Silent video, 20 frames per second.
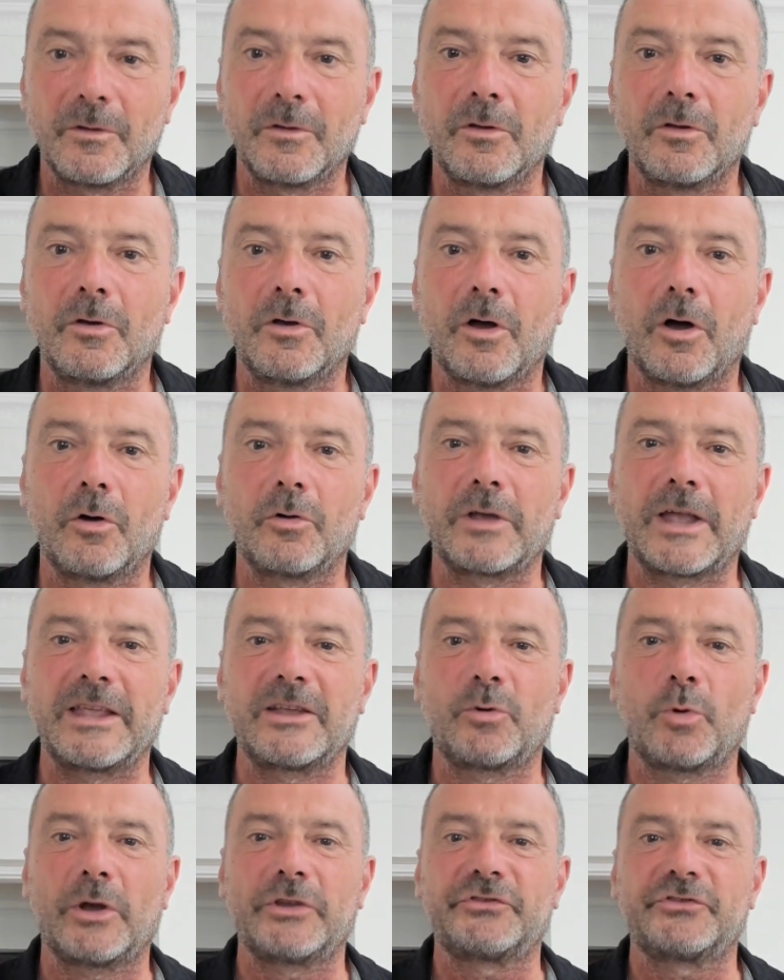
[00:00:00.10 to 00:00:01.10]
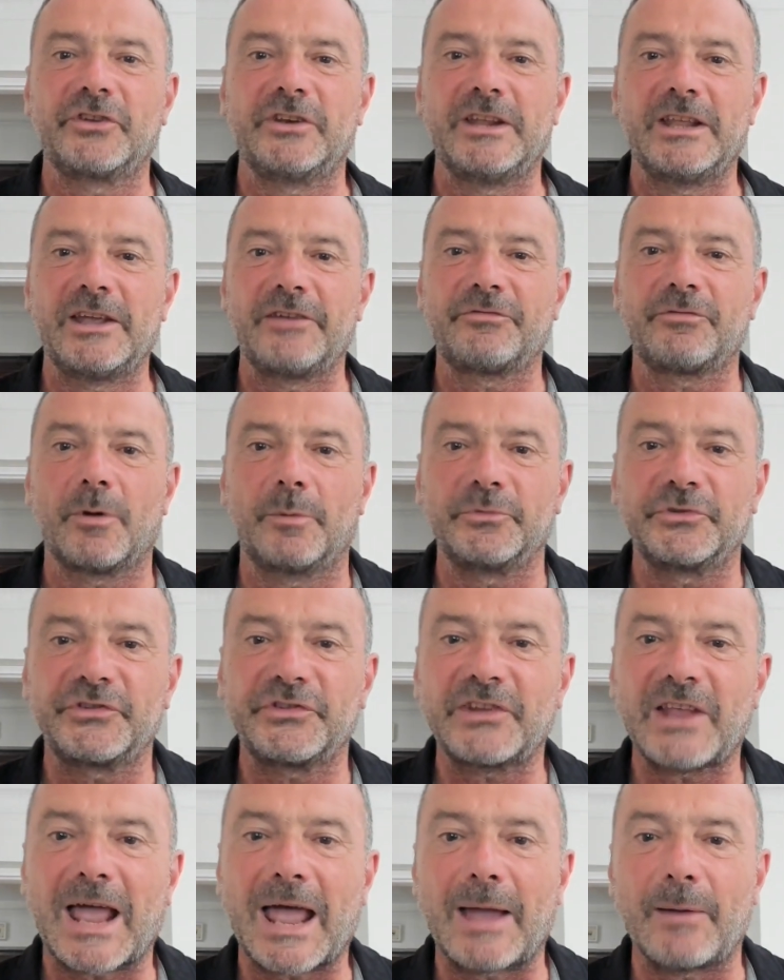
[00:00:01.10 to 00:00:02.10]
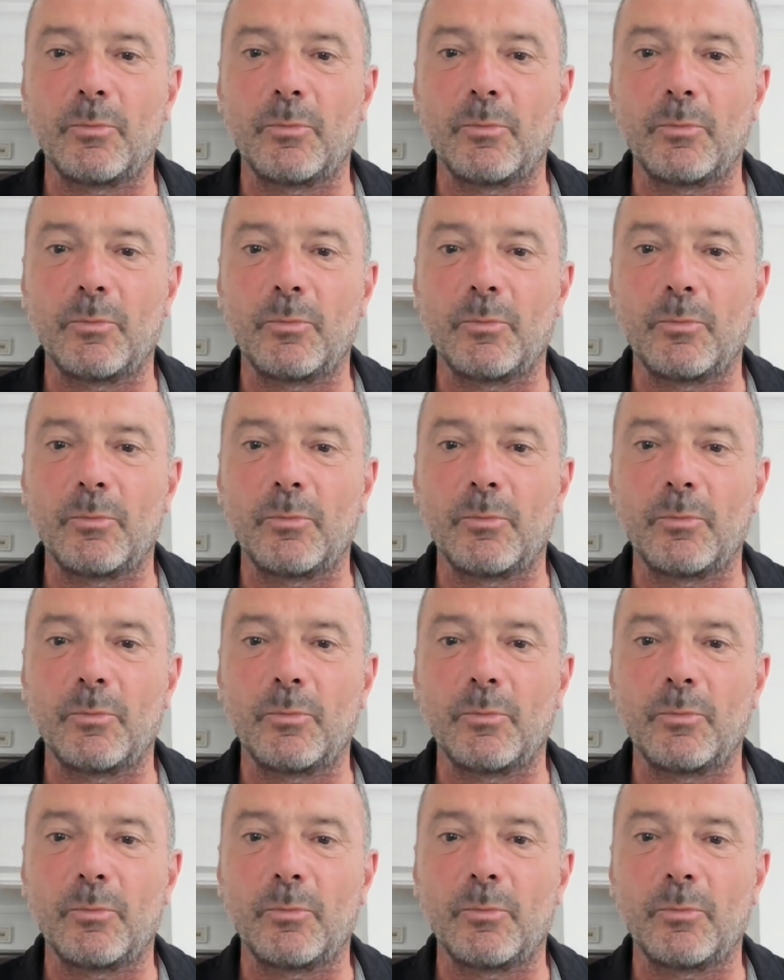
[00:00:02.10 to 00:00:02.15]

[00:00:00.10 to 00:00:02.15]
Okay, question here from Sam.